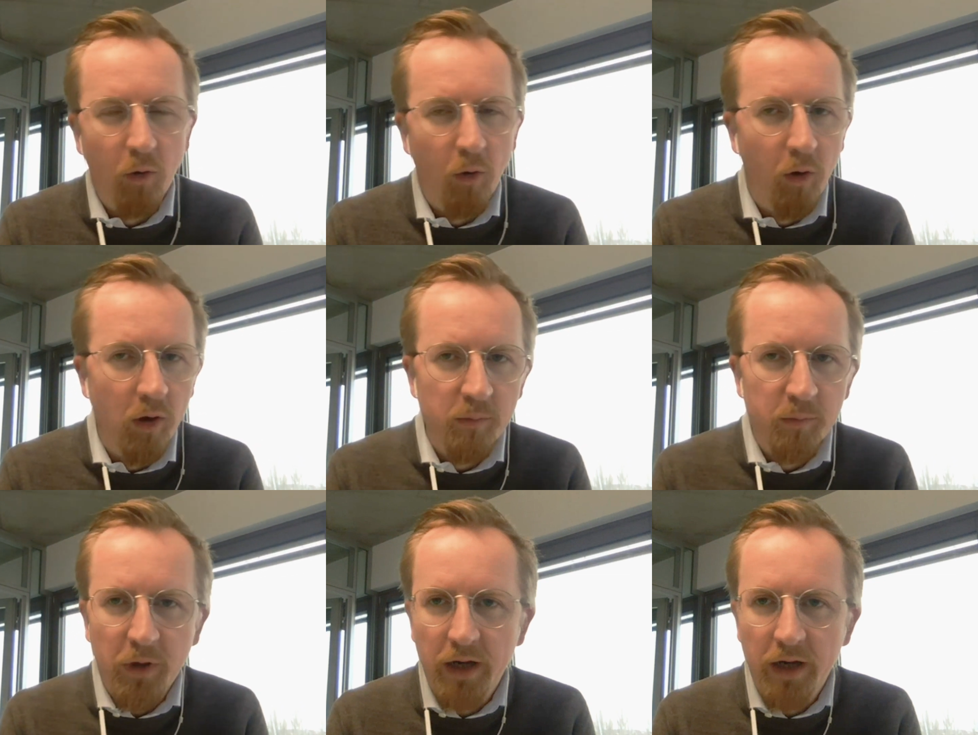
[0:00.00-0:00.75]
all
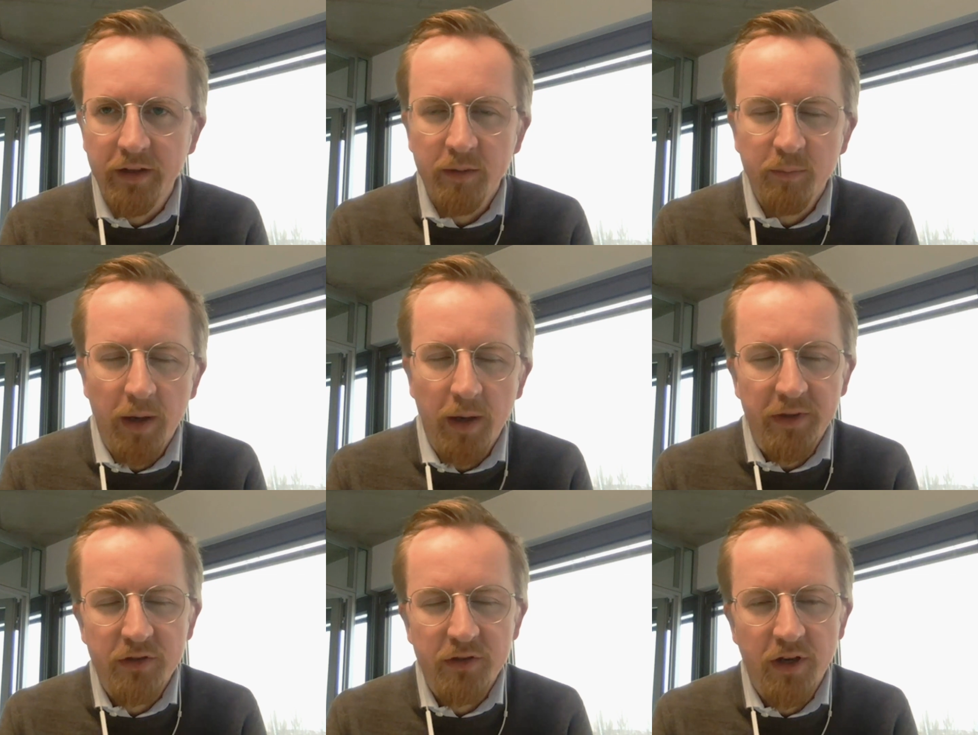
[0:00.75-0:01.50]
private and
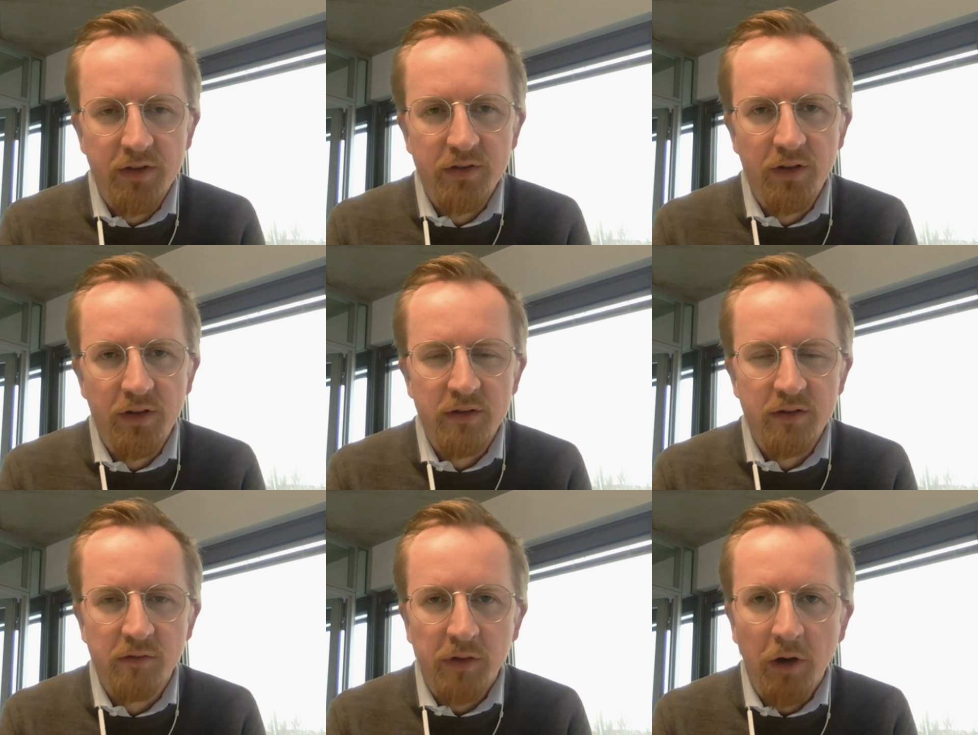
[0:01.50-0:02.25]
public charging stations
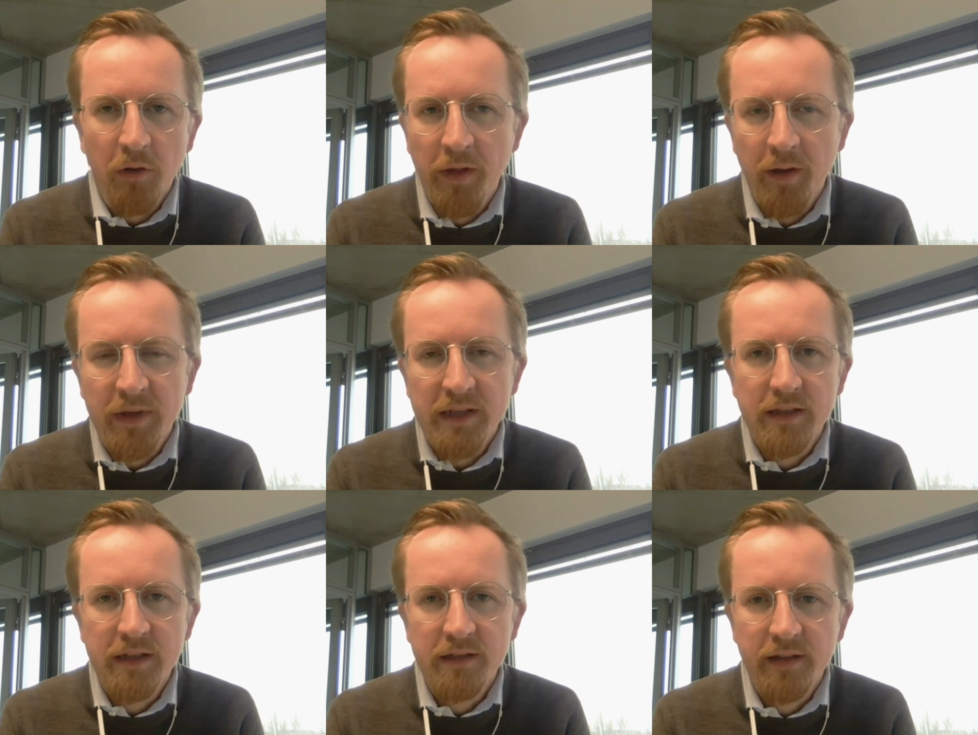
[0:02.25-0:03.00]
around them
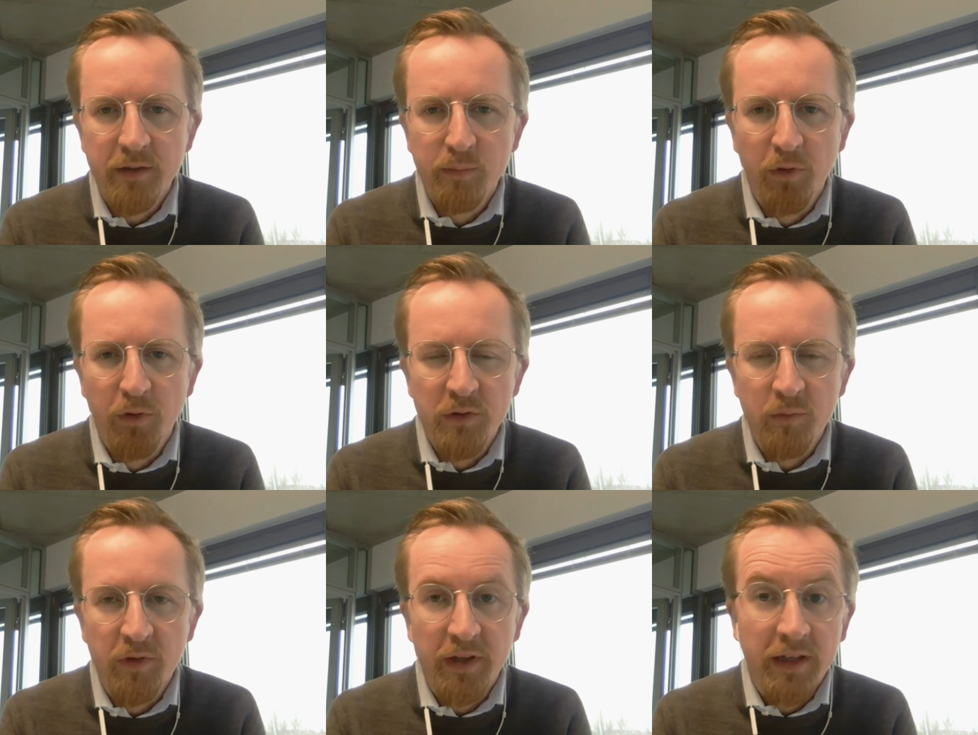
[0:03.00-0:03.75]
as easily as
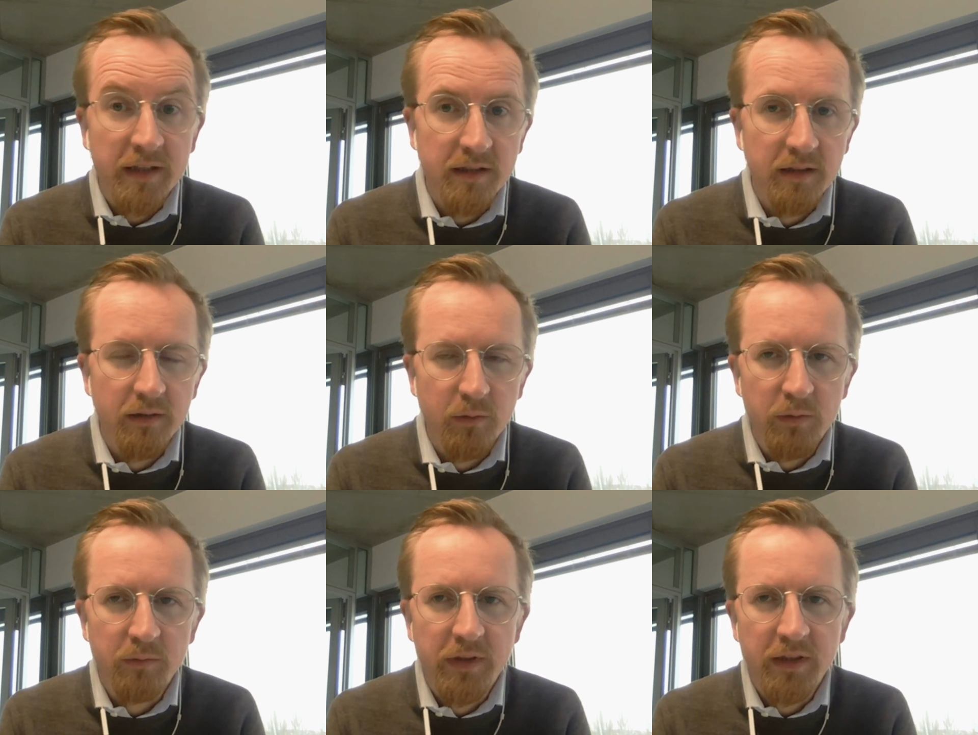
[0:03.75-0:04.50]
possible and as
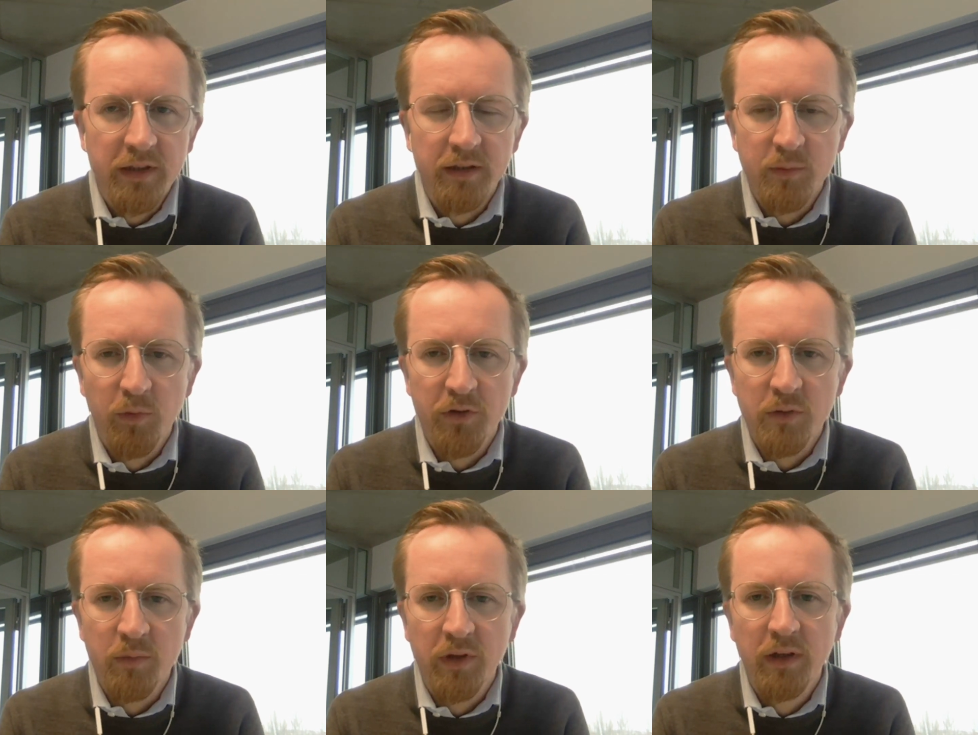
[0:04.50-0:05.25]
convenient as
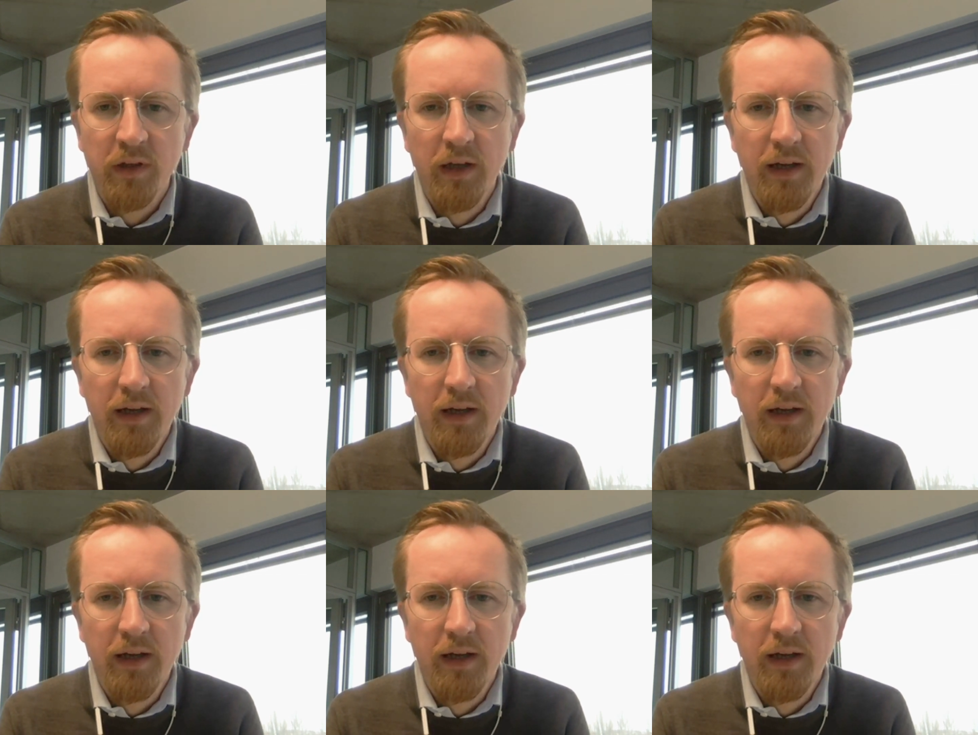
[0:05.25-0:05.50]
possible.